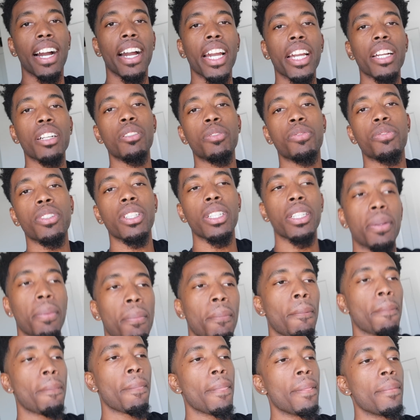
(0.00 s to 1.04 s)
I ain't gonna front.
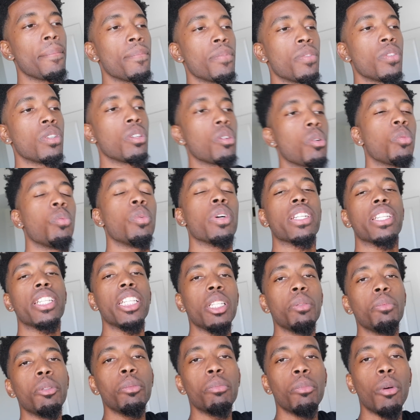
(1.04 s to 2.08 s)
What
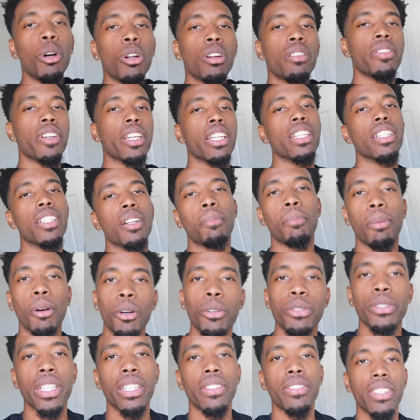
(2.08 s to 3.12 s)
keep me motivated to
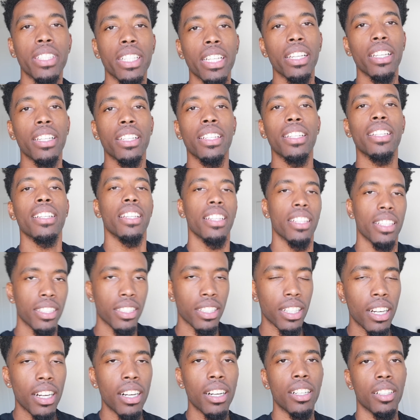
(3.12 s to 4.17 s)
post every day is
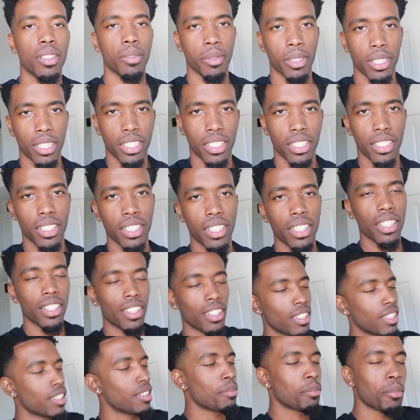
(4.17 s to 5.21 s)
y'all, man.
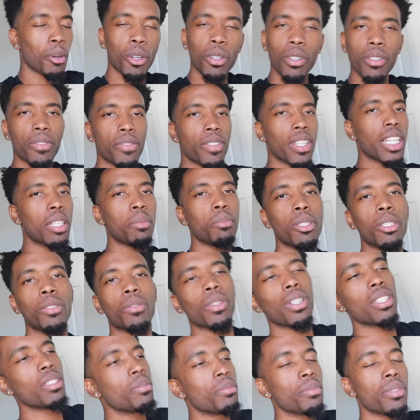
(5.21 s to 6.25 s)
Motivate me,
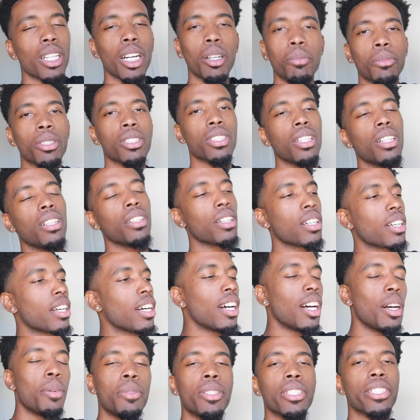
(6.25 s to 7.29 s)
run them numbers up,
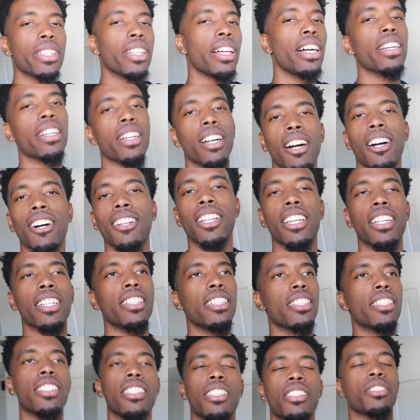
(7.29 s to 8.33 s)
comments, like, all that
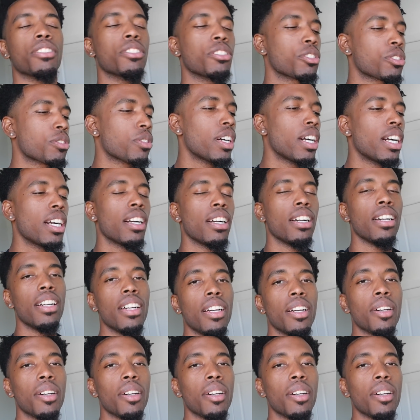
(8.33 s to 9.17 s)
good shit, subscribe.